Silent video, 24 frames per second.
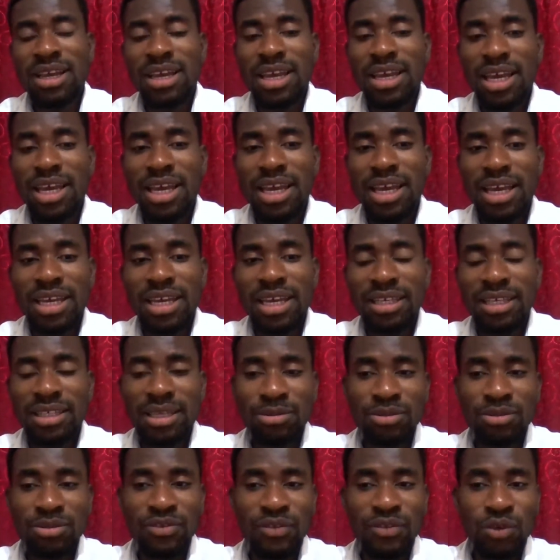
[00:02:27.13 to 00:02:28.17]
in
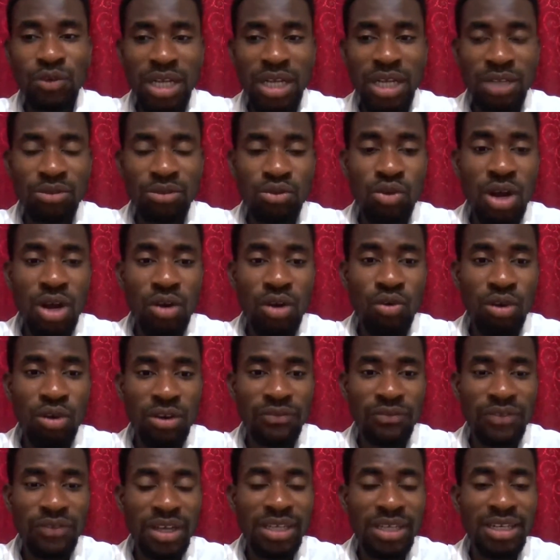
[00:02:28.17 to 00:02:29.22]
terms of countries who are
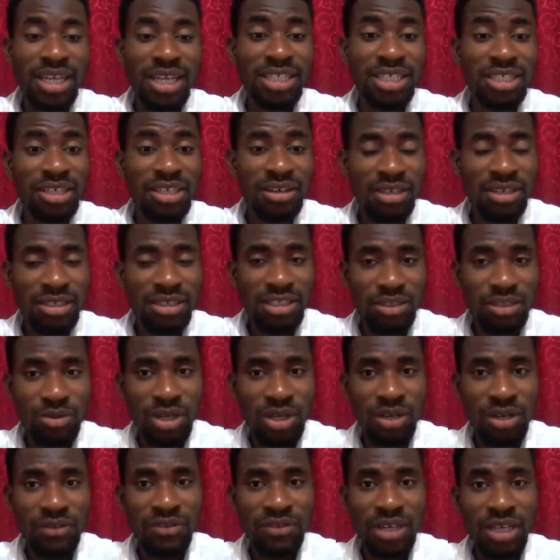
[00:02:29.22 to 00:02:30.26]
qualified, Nigeria is
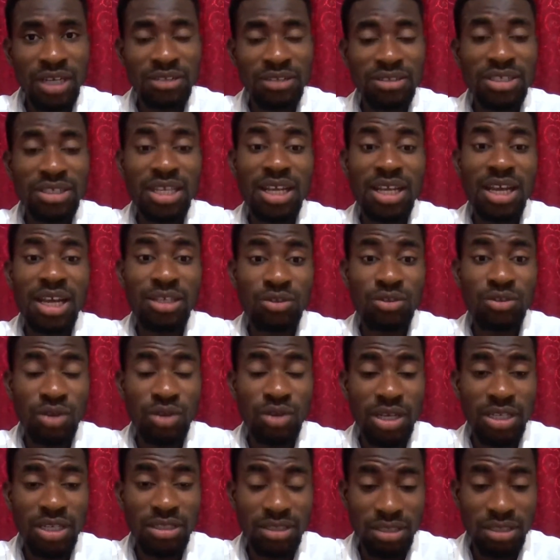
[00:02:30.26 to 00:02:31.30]
one of the countries that
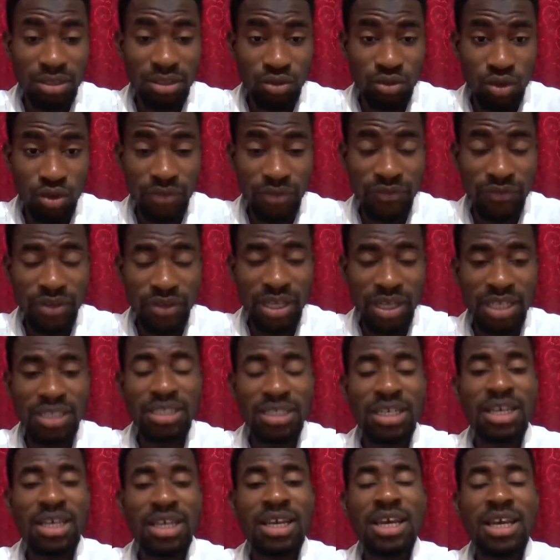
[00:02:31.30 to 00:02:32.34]
is qualified,
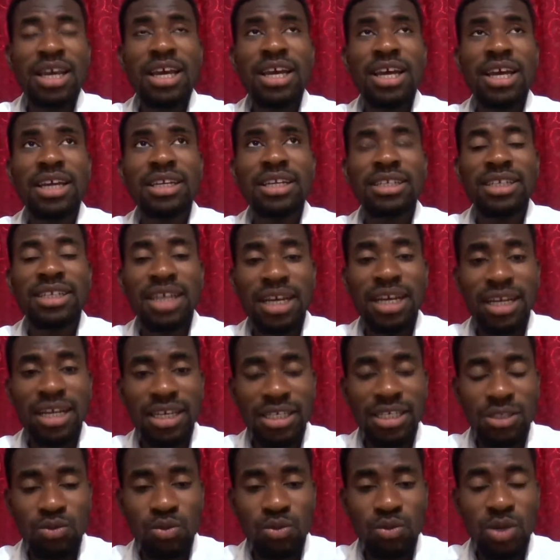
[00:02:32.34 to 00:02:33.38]
and Ghana
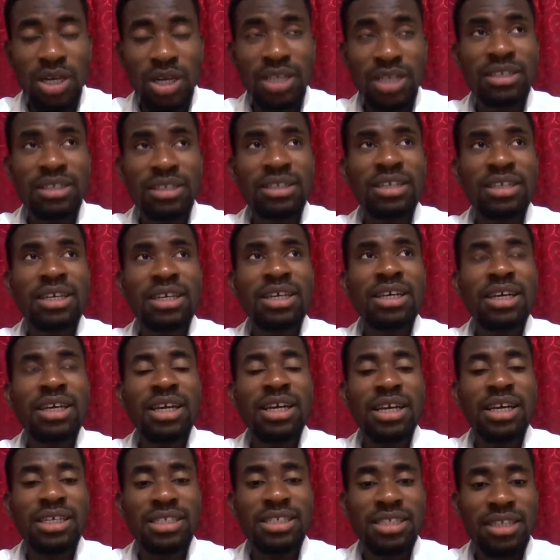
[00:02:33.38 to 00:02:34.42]
is one,
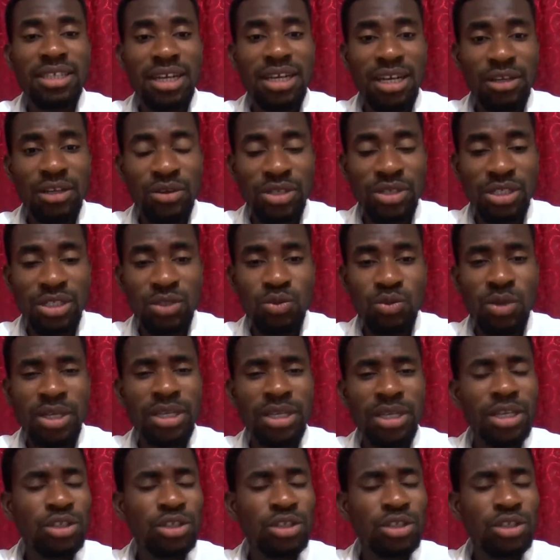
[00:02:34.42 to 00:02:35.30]
Sierra Leone is one.